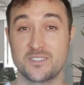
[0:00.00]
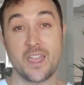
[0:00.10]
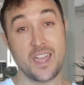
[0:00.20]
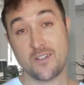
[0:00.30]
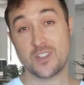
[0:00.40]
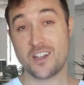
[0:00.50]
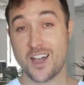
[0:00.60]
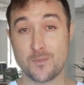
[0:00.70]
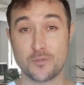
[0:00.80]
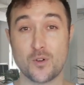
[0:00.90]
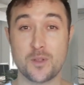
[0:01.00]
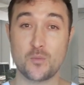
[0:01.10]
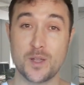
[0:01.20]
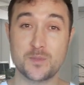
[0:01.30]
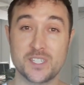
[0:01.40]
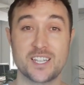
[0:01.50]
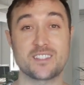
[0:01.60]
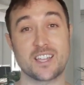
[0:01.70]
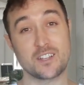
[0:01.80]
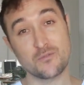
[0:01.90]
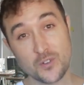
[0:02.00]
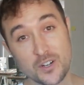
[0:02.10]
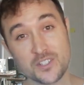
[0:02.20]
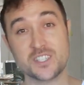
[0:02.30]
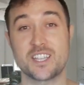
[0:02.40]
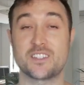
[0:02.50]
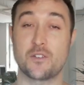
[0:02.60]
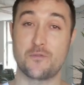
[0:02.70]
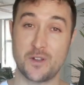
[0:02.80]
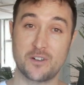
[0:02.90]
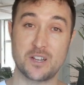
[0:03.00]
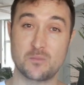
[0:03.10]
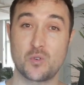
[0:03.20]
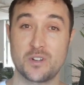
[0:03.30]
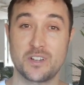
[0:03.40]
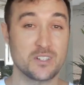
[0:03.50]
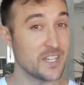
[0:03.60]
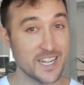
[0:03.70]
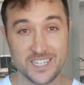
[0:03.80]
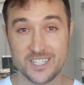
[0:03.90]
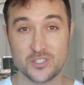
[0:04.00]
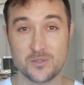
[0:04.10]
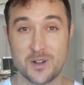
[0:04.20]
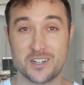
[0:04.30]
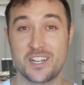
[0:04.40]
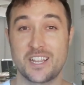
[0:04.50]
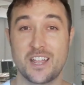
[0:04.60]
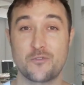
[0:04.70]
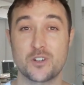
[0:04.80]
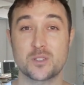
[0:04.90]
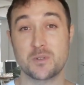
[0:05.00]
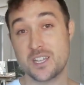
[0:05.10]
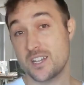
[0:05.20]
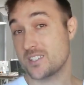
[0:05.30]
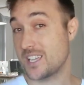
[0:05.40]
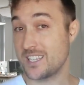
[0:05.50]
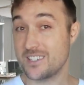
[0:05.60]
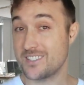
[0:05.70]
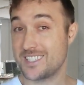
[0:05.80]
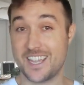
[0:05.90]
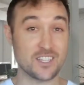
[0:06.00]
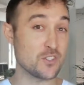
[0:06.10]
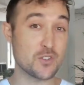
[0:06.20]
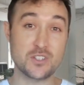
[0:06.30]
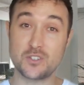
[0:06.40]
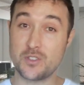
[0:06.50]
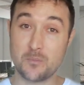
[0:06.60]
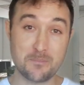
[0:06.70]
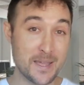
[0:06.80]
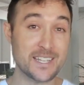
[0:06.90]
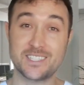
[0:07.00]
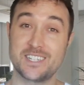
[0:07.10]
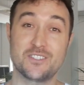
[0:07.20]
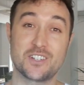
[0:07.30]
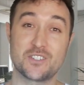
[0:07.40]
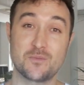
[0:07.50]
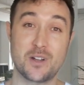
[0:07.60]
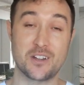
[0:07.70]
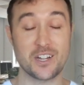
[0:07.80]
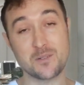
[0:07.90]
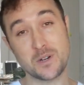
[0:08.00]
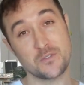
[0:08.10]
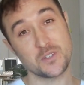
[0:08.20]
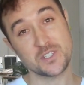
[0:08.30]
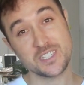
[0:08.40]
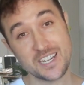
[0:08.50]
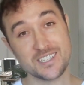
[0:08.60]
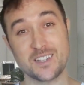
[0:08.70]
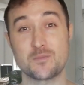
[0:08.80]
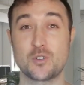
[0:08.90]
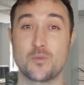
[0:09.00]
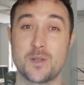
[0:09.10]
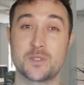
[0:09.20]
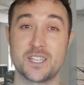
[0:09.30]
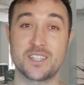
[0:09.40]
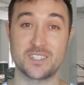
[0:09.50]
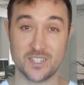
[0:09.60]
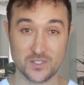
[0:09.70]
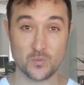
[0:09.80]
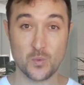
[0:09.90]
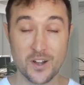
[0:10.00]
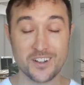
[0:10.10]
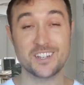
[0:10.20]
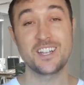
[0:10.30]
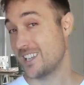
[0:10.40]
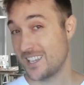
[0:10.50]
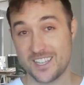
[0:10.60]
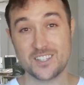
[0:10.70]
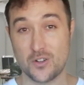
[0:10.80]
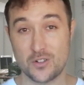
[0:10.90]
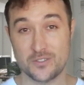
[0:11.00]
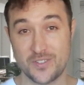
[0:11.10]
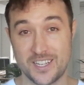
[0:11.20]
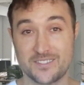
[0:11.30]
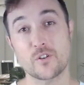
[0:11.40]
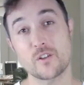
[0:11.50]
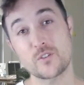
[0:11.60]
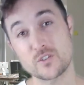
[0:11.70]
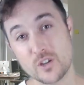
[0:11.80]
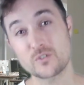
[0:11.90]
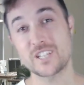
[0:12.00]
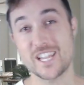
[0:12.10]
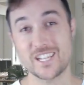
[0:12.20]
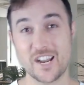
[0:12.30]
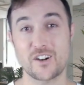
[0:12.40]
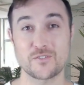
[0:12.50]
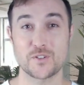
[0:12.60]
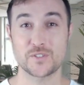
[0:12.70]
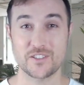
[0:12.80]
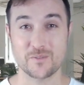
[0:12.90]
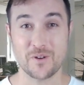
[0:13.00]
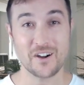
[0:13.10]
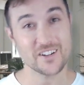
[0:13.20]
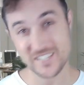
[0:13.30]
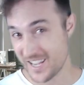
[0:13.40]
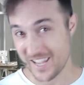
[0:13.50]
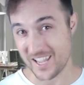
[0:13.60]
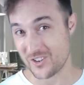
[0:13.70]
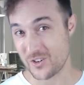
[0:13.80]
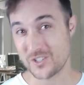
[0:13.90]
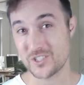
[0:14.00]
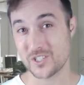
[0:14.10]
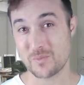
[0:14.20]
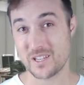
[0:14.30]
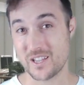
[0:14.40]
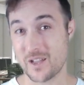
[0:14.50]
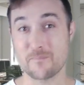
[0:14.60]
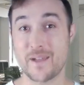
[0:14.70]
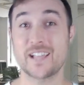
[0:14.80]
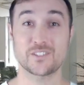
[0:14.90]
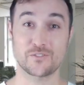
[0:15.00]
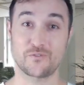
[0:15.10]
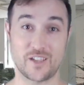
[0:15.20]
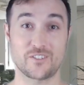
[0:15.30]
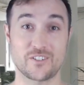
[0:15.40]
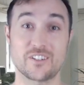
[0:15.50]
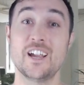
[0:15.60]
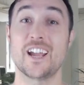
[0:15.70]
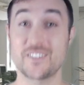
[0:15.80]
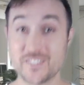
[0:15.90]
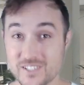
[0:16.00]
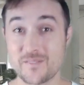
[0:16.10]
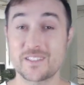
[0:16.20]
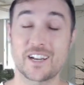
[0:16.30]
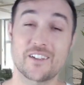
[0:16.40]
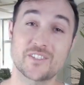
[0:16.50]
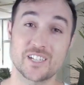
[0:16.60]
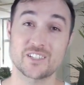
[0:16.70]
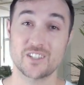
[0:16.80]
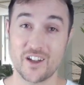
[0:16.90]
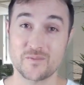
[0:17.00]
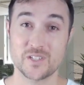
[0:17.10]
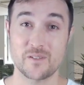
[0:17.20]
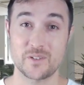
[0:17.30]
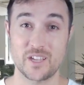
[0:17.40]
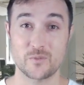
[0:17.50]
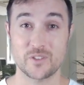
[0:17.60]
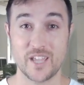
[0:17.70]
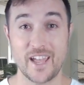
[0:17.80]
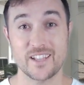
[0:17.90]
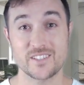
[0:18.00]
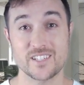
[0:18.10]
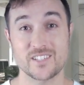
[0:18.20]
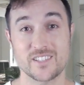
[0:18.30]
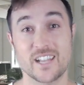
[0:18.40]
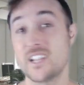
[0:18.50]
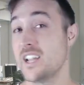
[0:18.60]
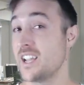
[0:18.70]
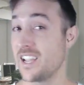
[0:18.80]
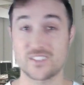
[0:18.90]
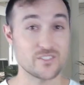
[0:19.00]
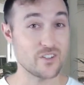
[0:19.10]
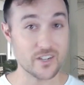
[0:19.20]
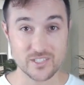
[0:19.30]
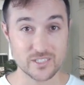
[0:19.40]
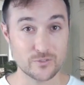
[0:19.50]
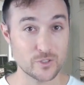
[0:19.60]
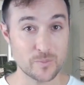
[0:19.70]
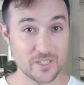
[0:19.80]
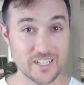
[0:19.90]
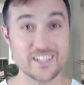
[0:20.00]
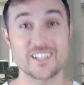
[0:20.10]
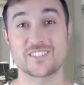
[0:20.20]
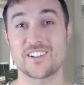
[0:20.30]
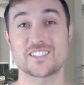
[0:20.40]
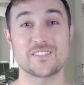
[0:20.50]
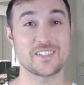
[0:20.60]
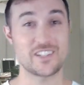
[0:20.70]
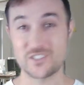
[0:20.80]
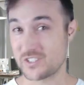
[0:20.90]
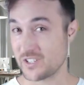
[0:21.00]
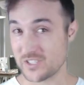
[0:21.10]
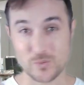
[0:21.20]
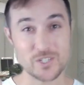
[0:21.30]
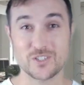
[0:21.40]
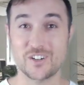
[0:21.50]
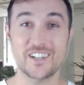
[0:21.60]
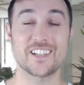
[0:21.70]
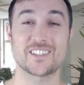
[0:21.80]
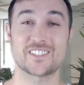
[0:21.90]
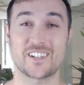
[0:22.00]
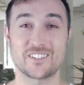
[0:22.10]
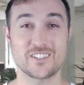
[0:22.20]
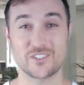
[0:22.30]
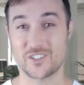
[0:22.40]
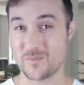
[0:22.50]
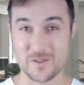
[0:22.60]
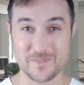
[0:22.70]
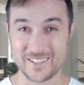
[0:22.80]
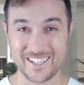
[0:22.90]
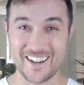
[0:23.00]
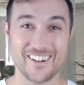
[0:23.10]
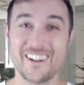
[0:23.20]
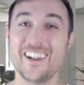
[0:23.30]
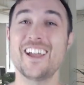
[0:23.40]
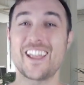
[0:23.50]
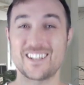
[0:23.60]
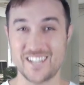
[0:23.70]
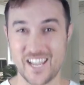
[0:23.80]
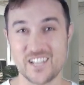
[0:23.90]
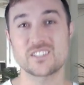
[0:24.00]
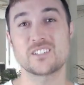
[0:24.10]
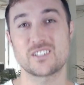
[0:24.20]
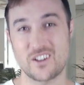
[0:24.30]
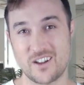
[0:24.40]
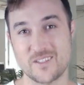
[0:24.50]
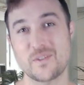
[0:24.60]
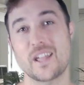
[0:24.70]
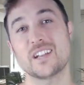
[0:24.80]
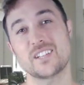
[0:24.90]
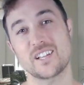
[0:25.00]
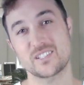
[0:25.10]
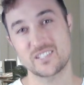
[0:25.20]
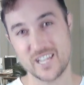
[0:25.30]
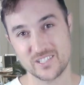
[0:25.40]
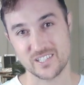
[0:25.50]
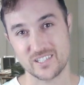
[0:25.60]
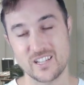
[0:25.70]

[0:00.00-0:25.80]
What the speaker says: Having a high-performing website that converts is very important on any digital marketing efforts because at the end of the day, you can do the best in your digital marketing, but if you're sending them to a website that doesn't work, it's all in vain. Or if you don't take care of those other parts, it could just be a massive failure. And this is something that I've seen time and time again with ads, is that it's not a silver bullet. It's not something that you're just going to switch on and suddenly you're going to be a millionaire. It takes time and it takes testing.